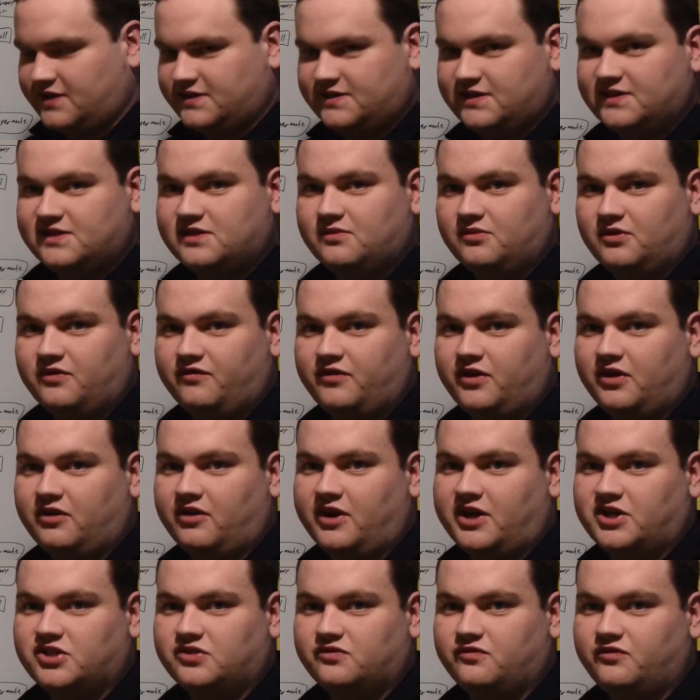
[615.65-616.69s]
system
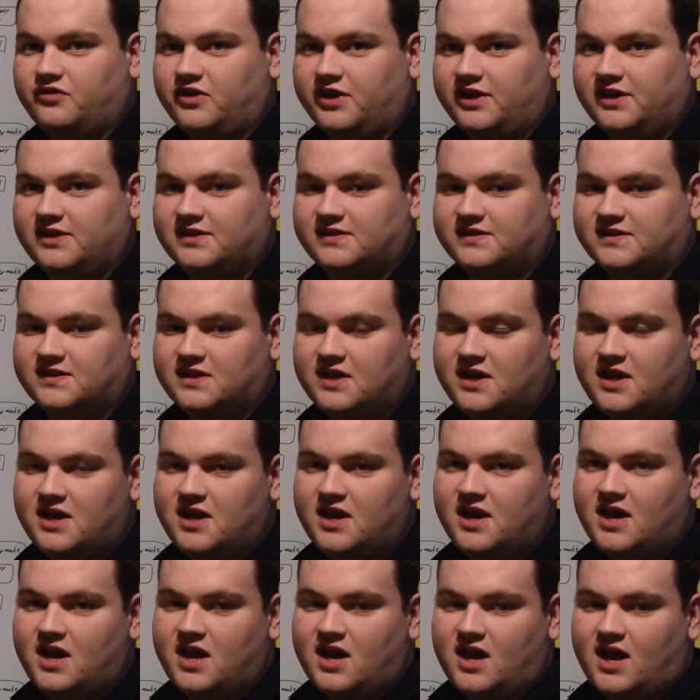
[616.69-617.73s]
configuration files,
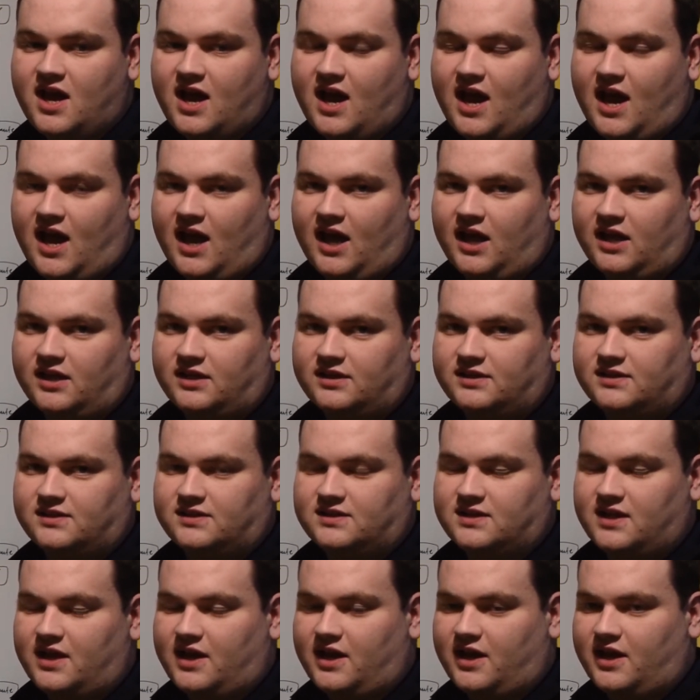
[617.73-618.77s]

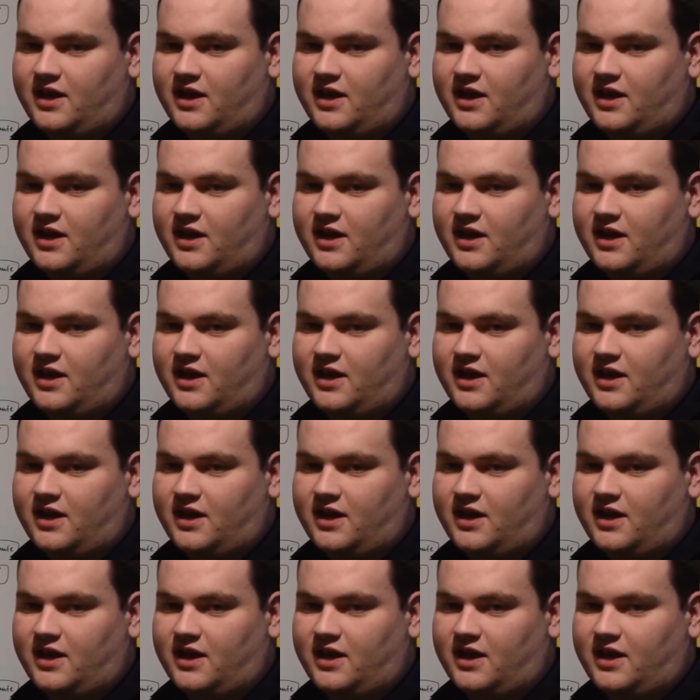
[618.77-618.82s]
and